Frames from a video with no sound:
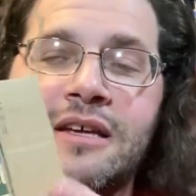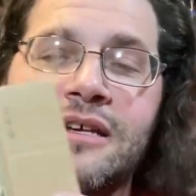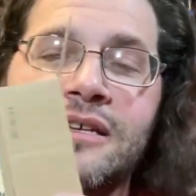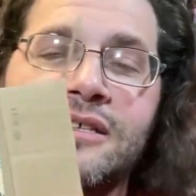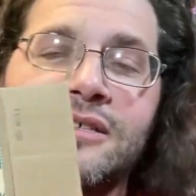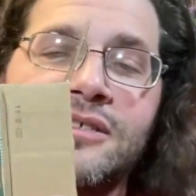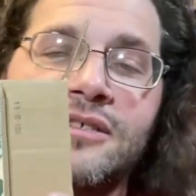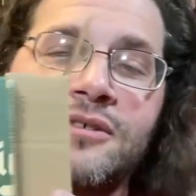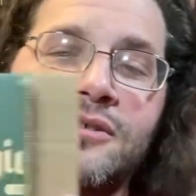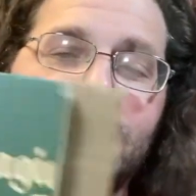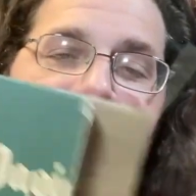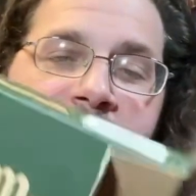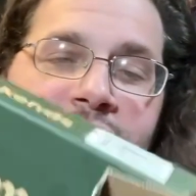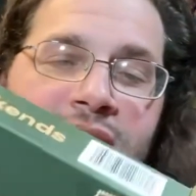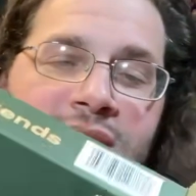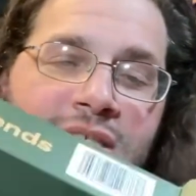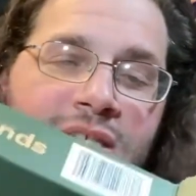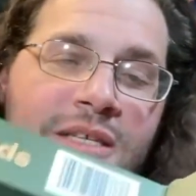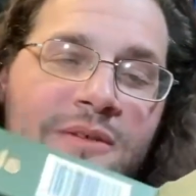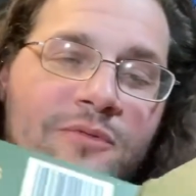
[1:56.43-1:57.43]
So
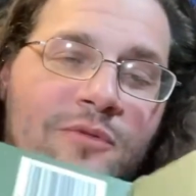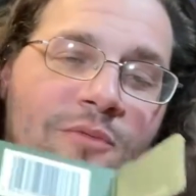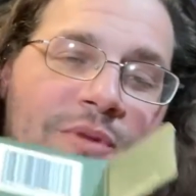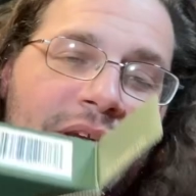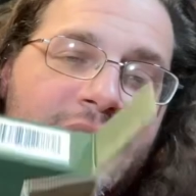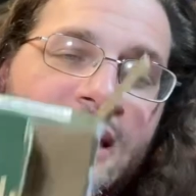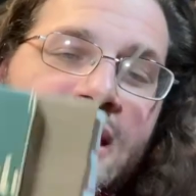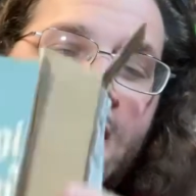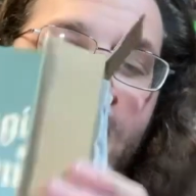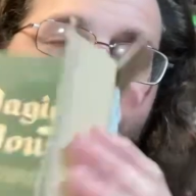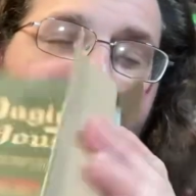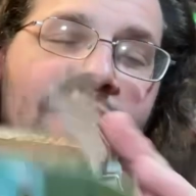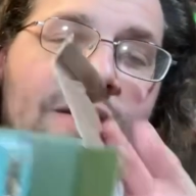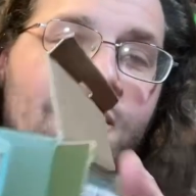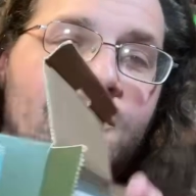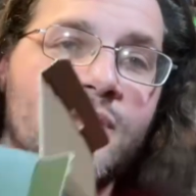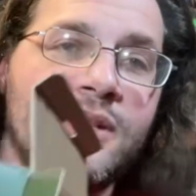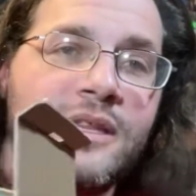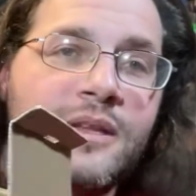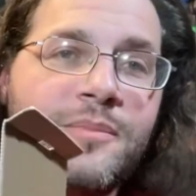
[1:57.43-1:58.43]
let's see what we have here
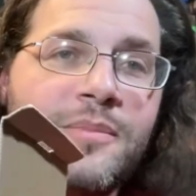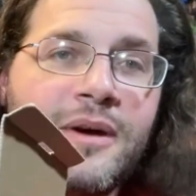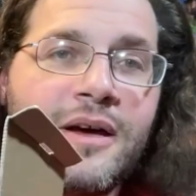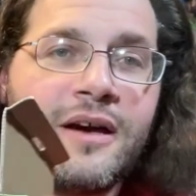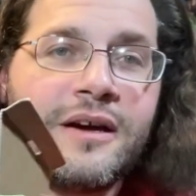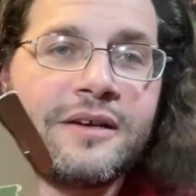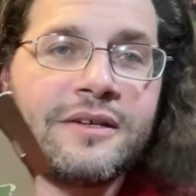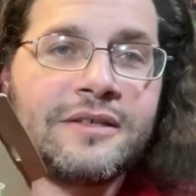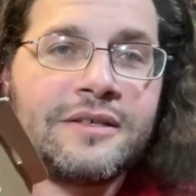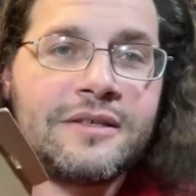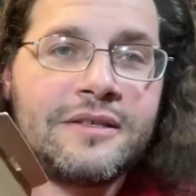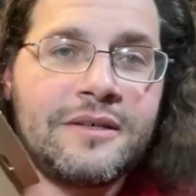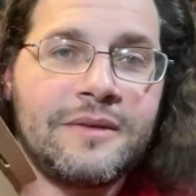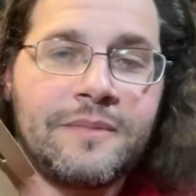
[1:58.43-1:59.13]
in the box.